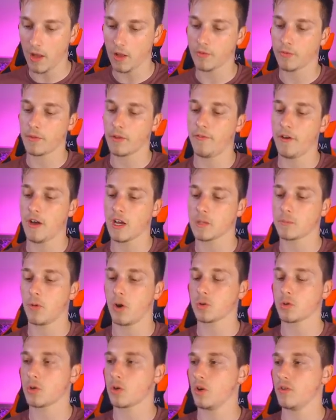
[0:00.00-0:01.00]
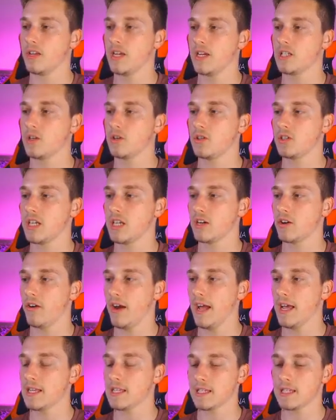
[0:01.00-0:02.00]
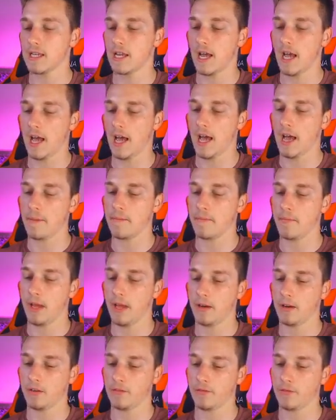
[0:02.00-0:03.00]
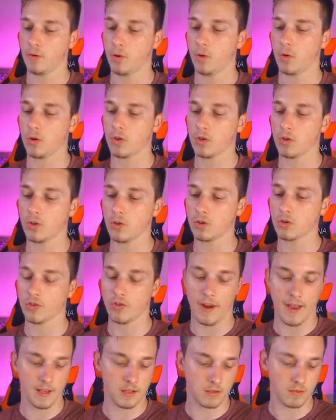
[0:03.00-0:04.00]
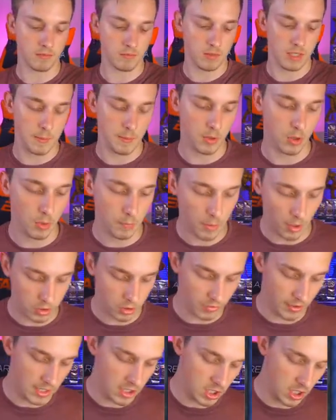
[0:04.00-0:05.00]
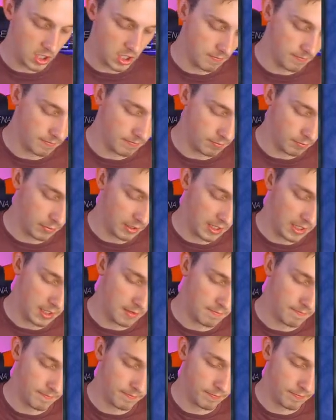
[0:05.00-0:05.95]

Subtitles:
From the first box, we got these two secret rares and four ultra rares. Typical box ratio. Brilliant.